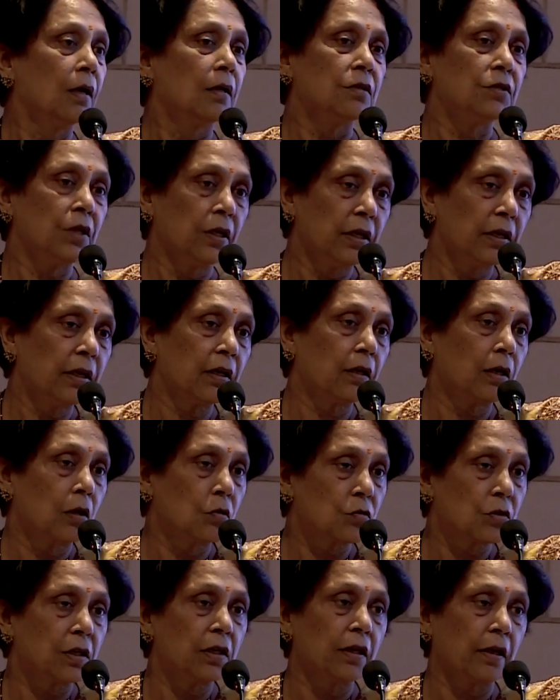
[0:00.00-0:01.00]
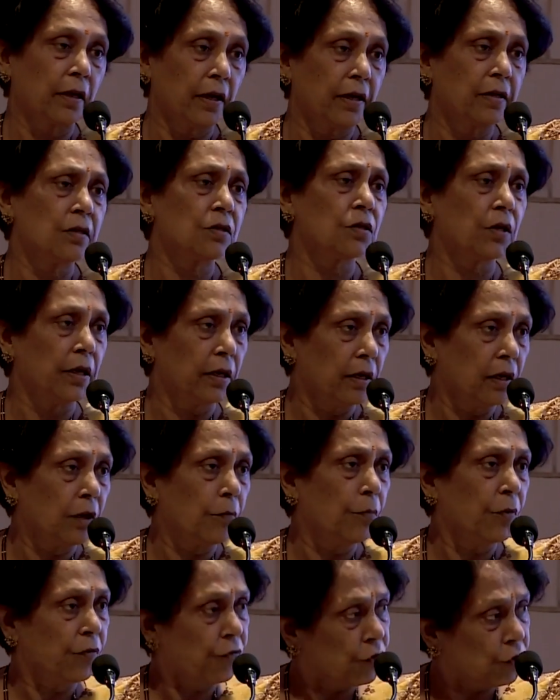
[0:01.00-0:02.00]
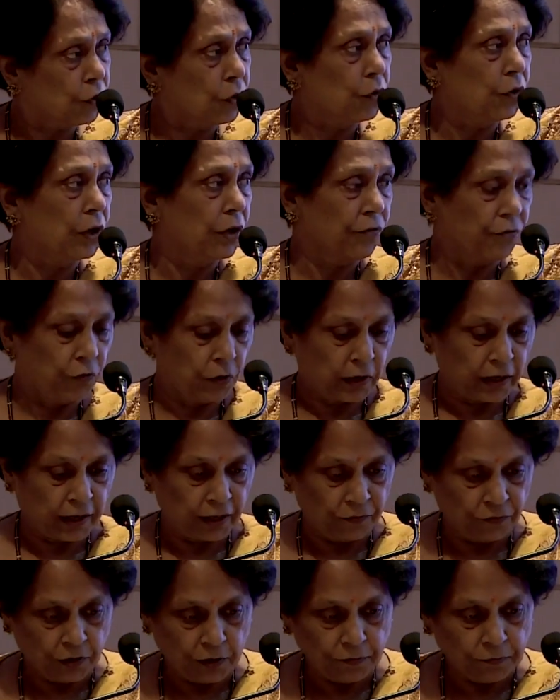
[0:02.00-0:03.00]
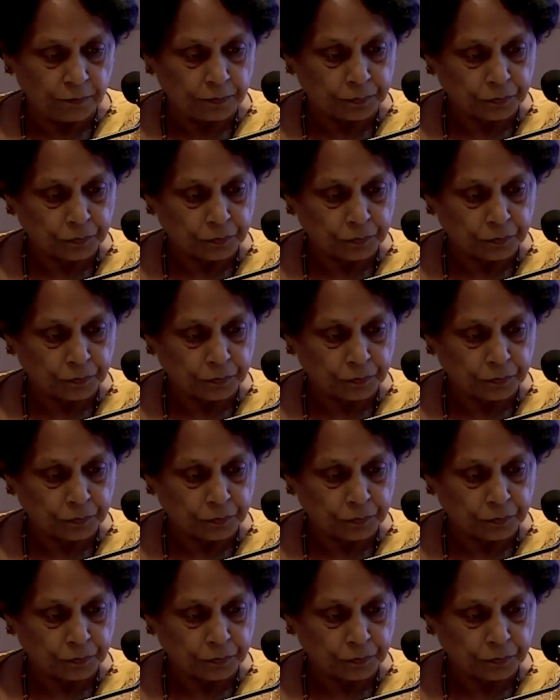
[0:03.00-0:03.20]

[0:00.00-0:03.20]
genetic counseling and screening before going for IVF.